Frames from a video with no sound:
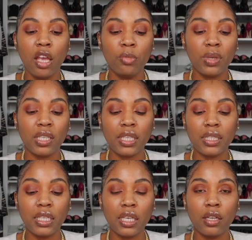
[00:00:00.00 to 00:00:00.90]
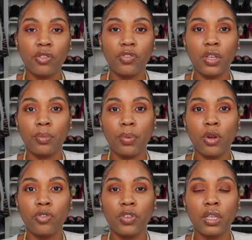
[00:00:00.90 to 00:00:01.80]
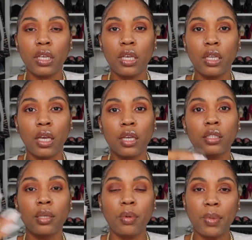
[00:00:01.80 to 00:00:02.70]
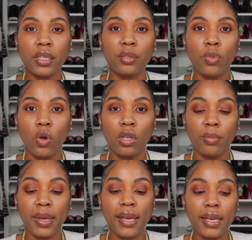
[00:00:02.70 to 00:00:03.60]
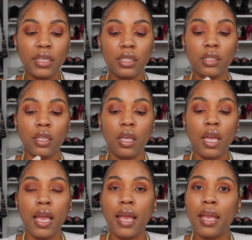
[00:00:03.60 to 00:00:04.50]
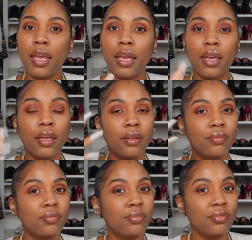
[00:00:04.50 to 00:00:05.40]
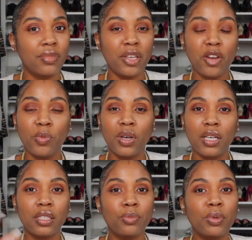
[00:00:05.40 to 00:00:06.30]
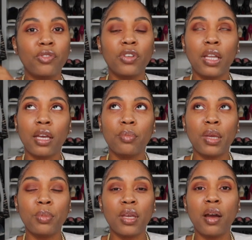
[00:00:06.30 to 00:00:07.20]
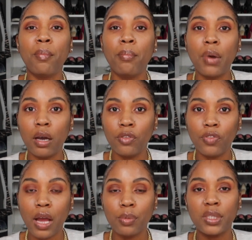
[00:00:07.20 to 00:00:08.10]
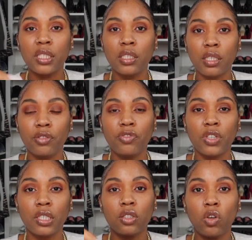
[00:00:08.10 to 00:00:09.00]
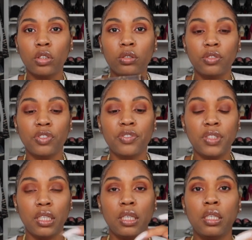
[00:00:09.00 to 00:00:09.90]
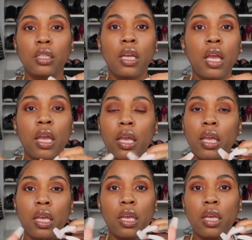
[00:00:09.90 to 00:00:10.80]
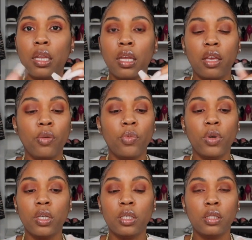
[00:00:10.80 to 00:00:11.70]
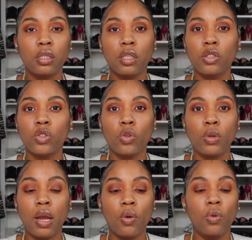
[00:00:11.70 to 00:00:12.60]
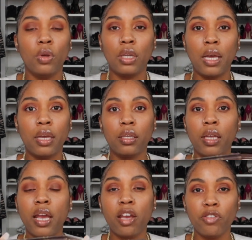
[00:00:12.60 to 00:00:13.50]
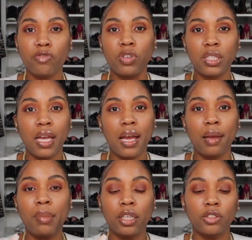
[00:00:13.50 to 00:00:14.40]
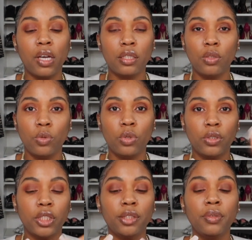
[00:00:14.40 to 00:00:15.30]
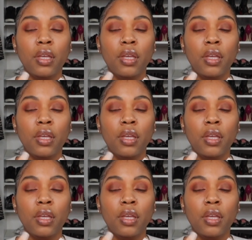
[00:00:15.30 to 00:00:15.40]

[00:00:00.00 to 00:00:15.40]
because I think it'll fit perfect in like some of my smaller bags. And there it was. But for like maybe a month, I was looking for this Toiletry 15, and it was sold out online every time I tried to order it.